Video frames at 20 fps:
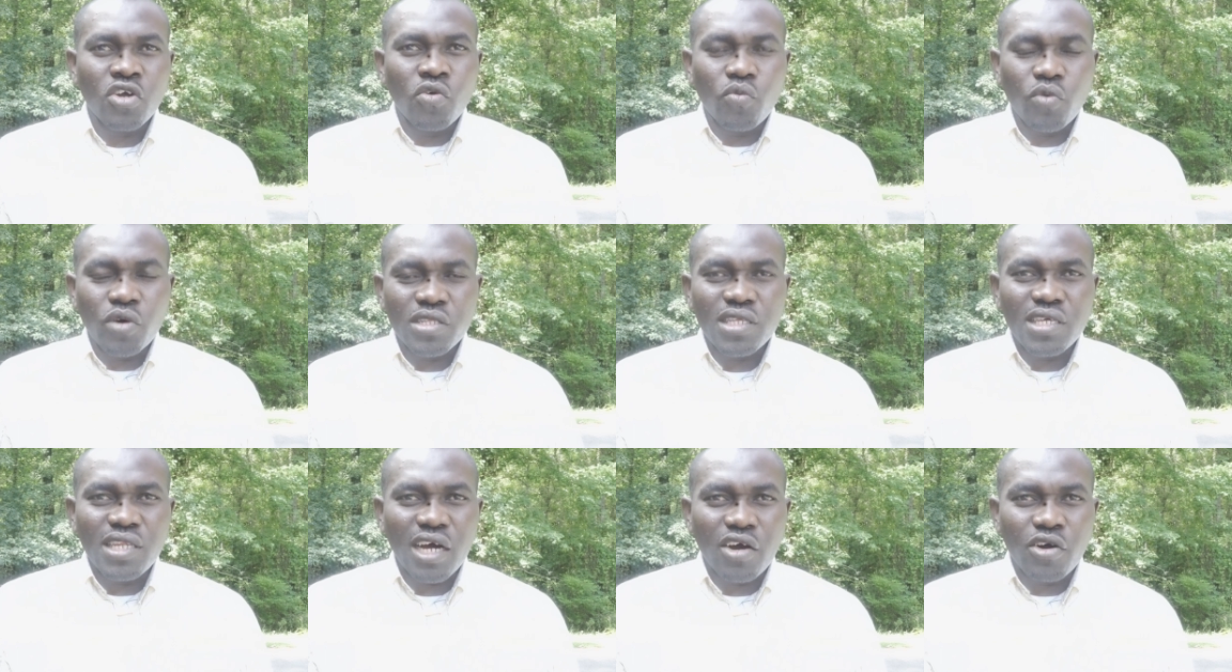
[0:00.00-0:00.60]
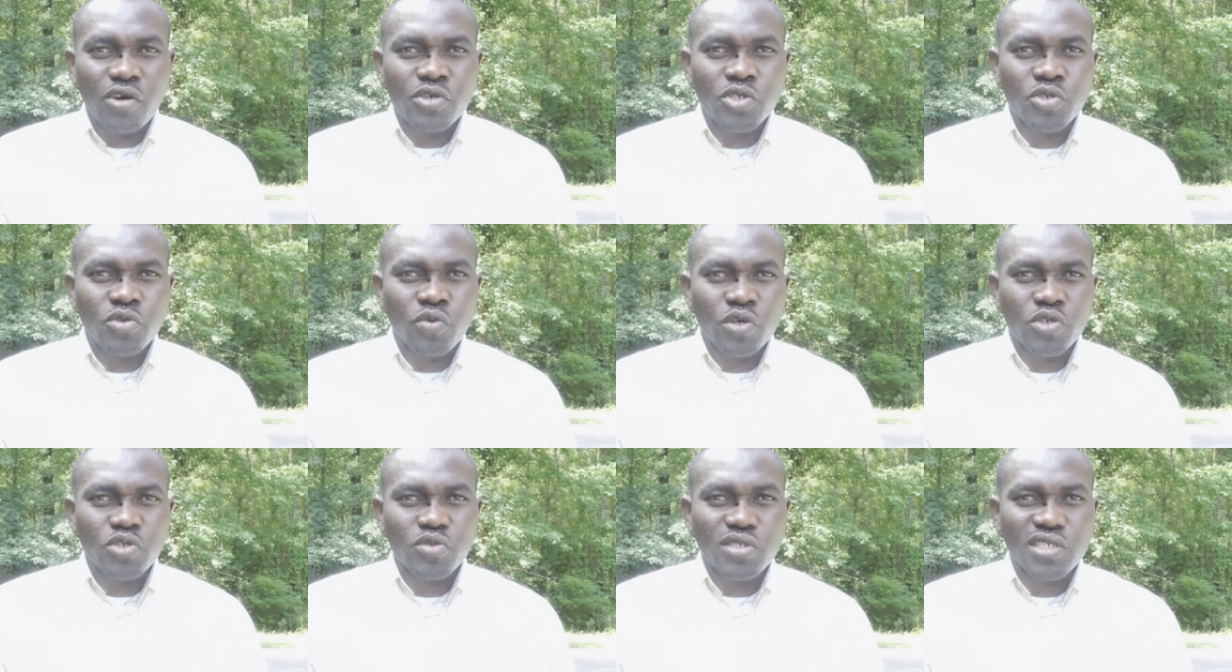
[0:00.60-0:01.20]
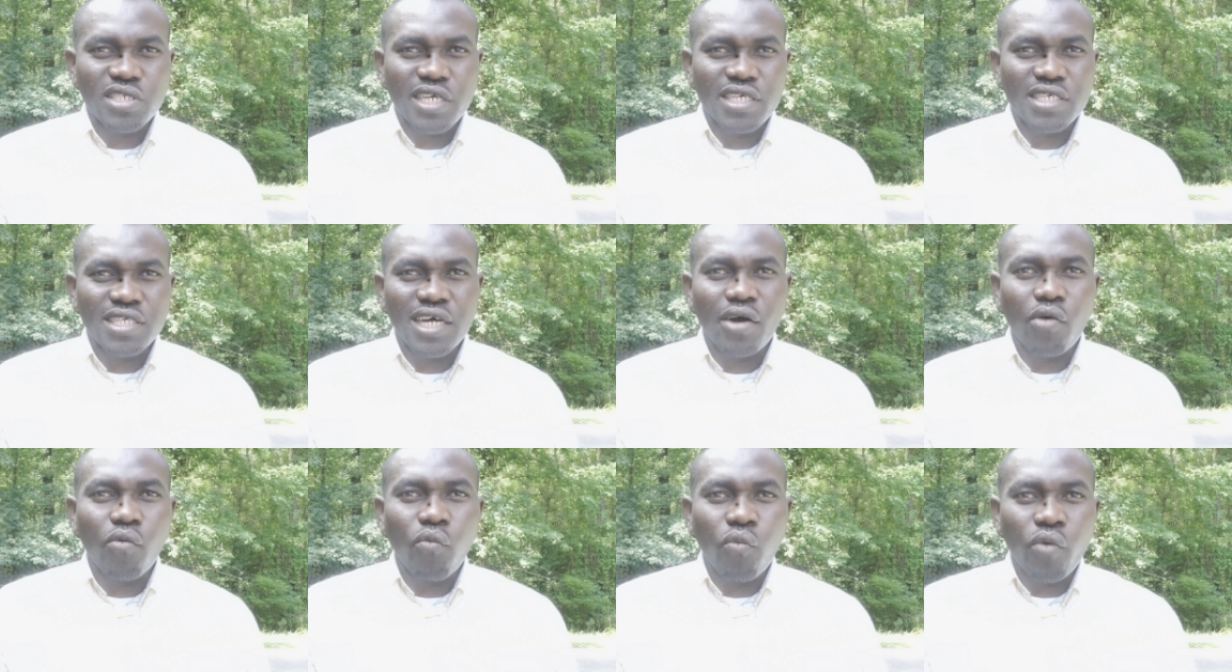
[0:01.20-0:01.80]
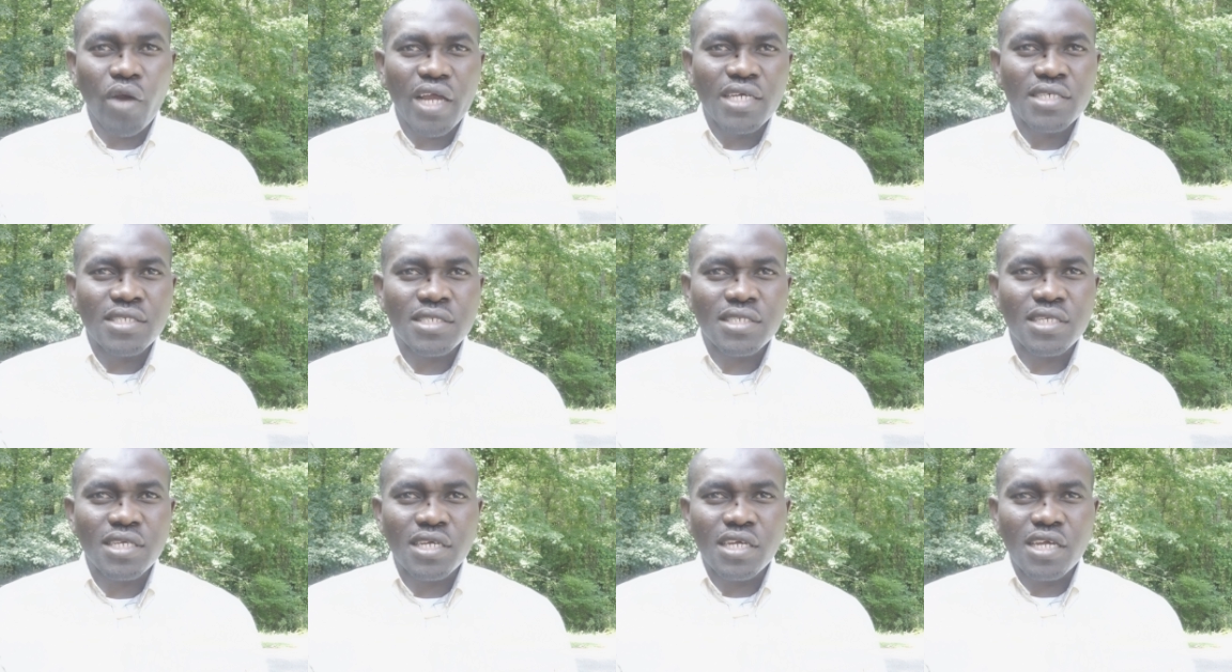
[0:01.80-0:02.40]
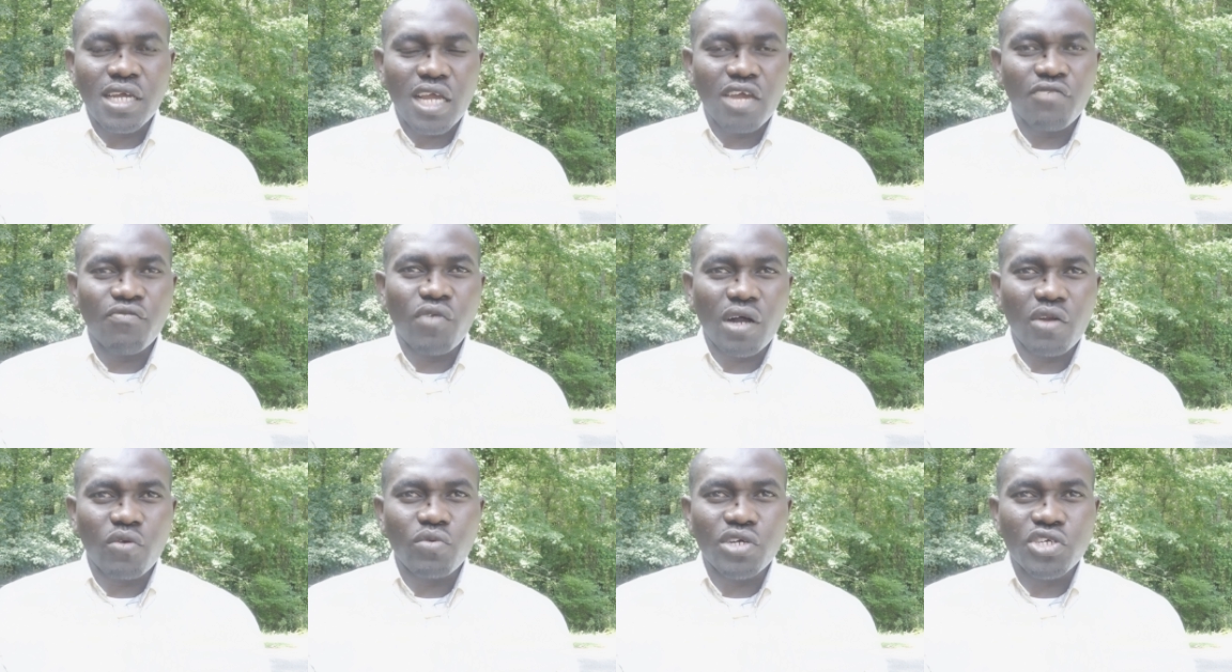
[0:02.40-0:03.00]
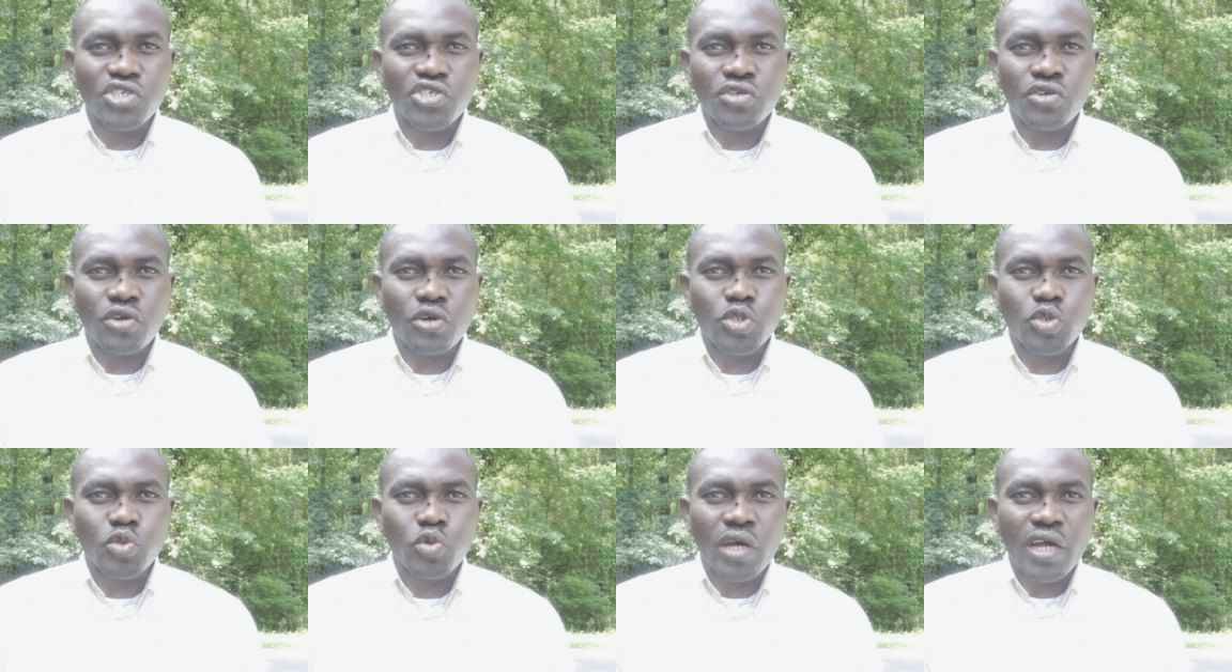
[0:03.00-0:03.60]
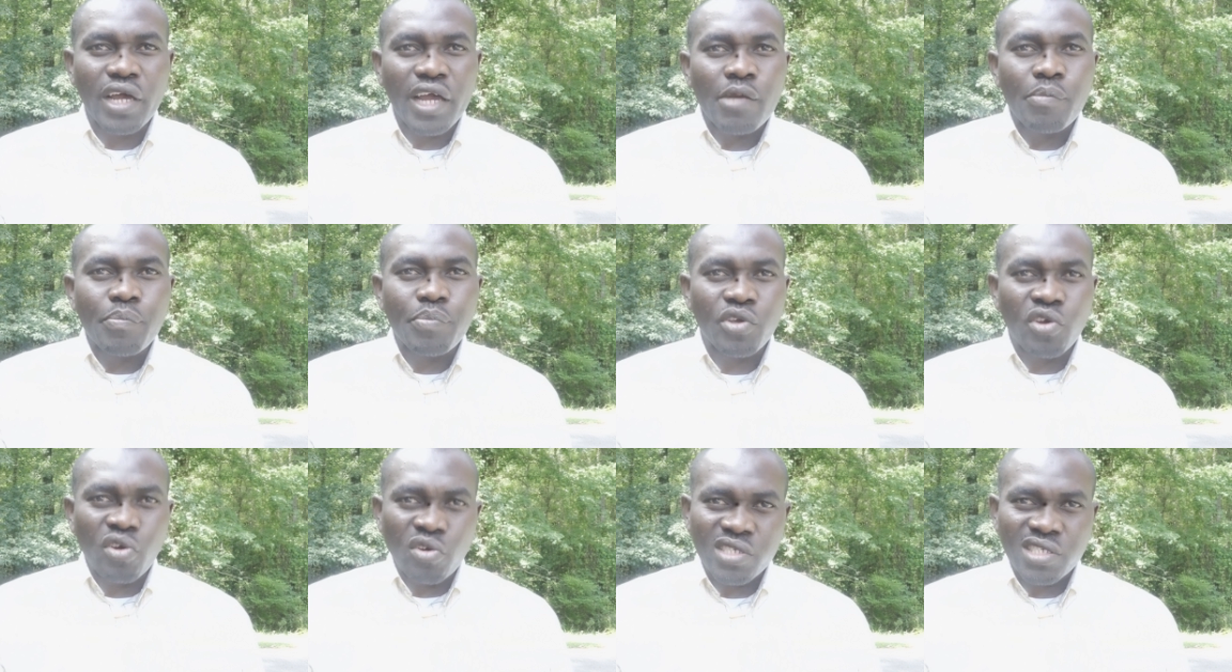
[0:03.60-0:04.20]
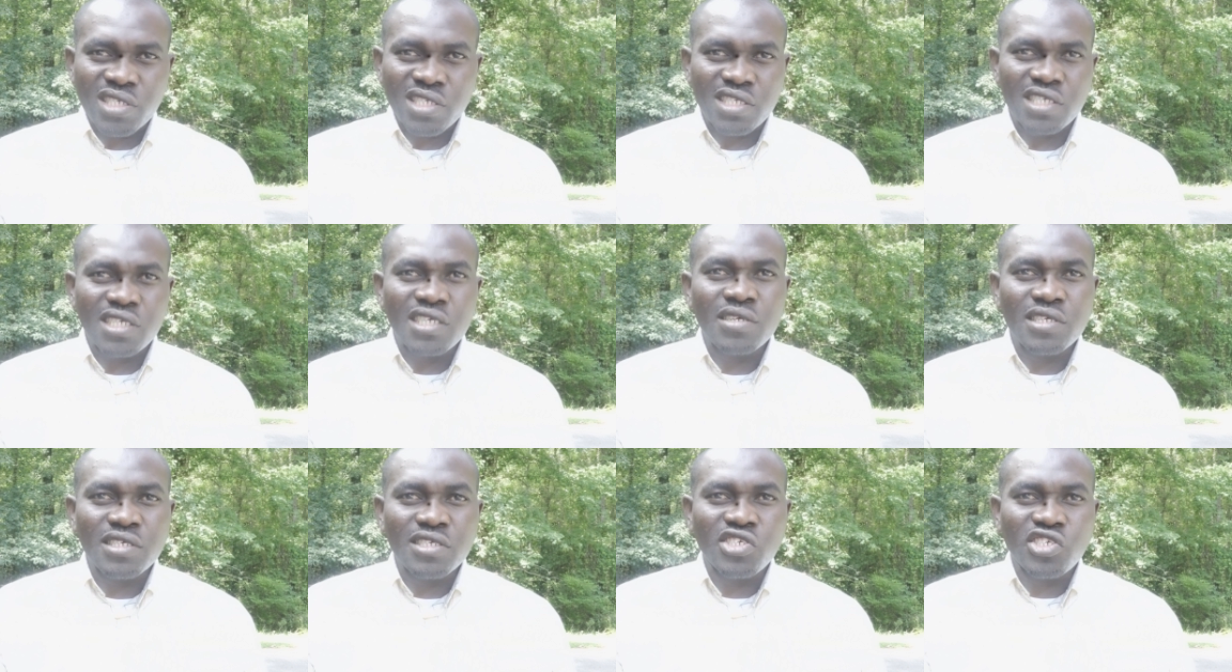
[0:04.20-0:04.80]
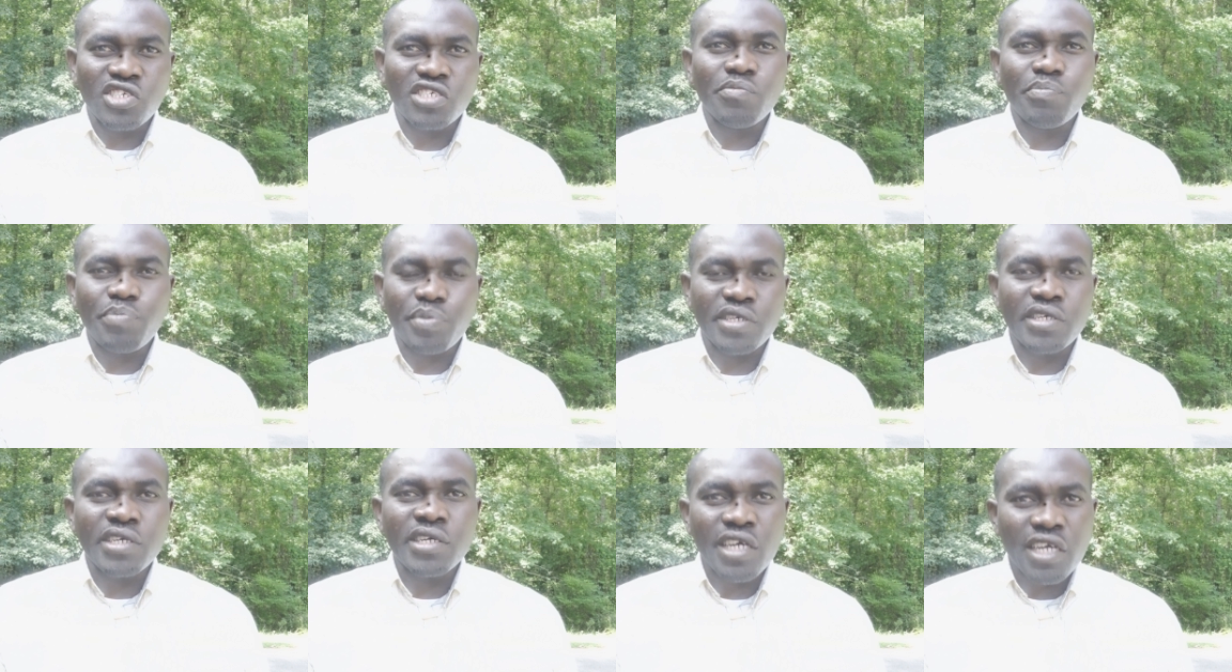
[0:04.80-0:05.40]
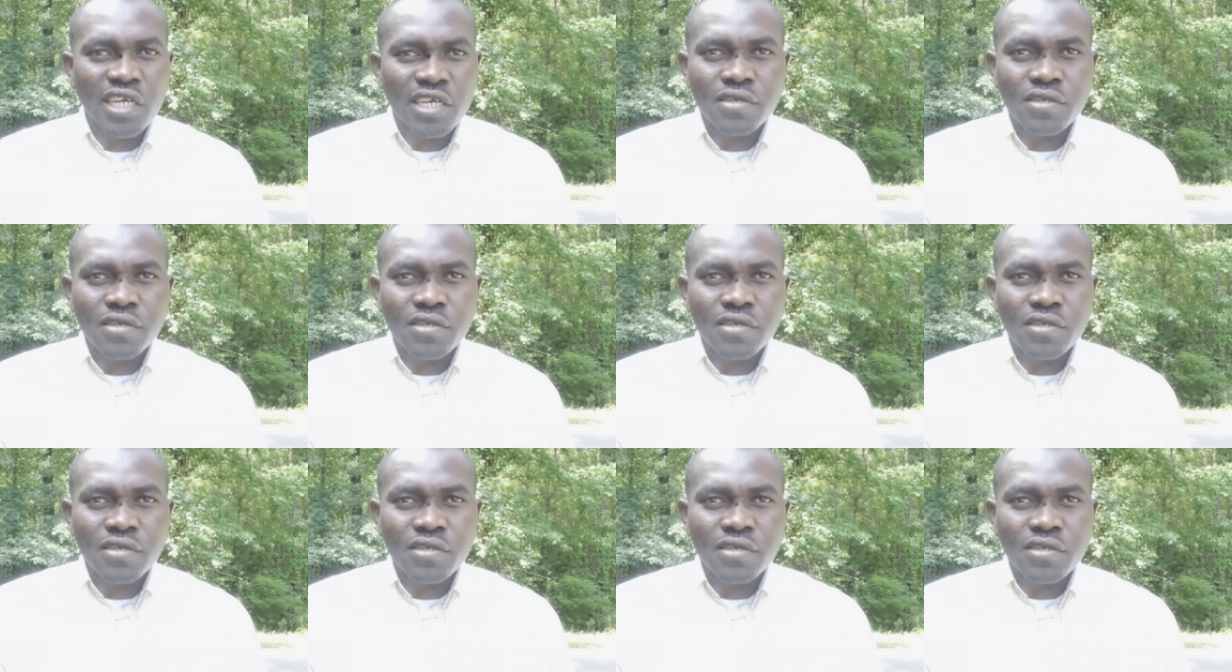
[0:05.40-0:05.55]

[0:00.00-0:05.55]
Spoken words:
One thing I also want to say is that WES evaluation also help your CGPA.